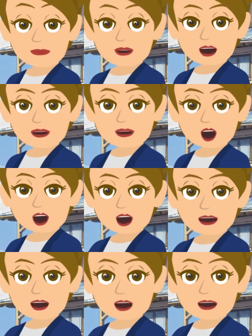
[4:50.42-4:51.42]
Which you
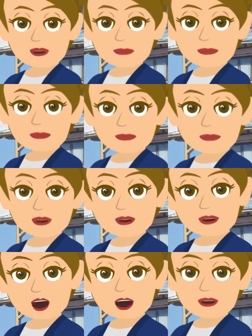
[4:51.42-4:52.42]
are not
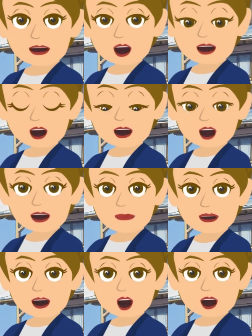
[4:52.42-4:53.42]
helping them
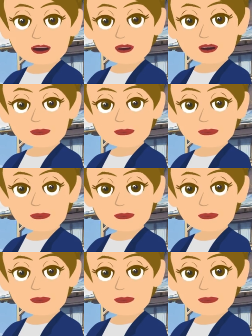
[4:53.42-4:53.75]
live